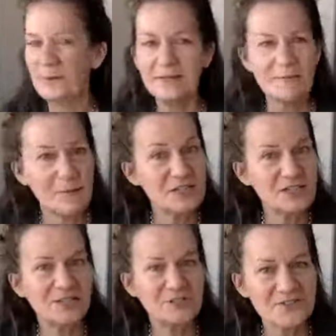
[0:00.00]
are in maybe
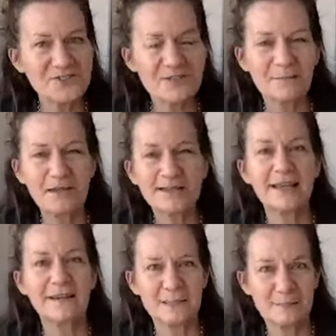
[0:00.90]
shelters or something,
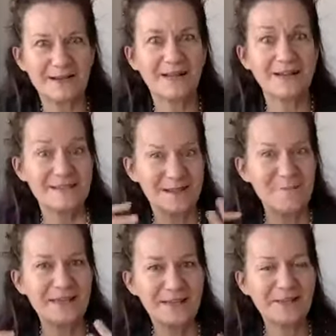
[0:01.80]
then I'll spend a lot of
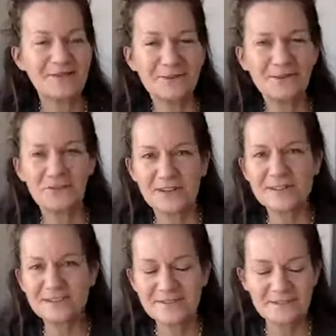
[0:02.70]
time making cute little
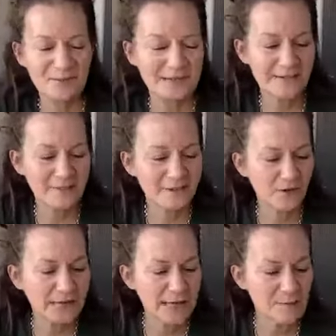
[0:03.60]
dresses or whatever,
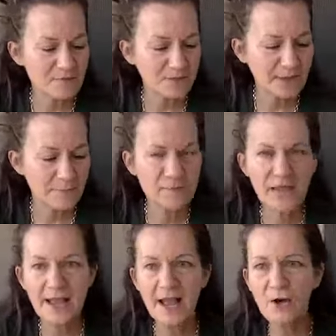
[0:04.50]
or capes for them.
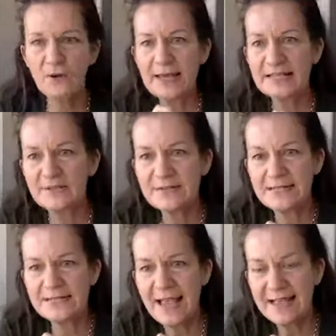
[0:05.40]
Okay, so it
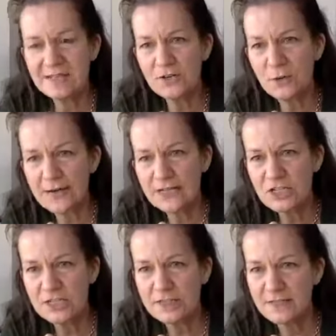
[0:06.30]
says answer
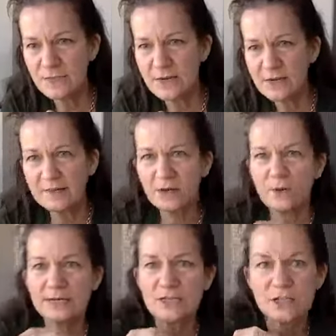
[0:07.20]
questions. Where are the
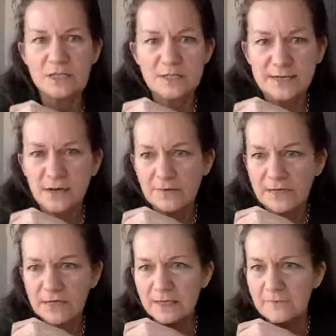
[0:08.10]
questions,
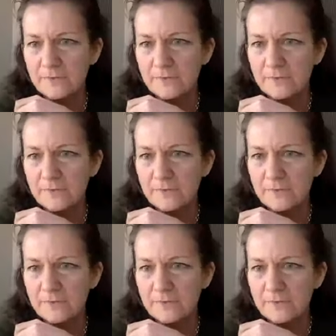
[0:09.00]
Irina?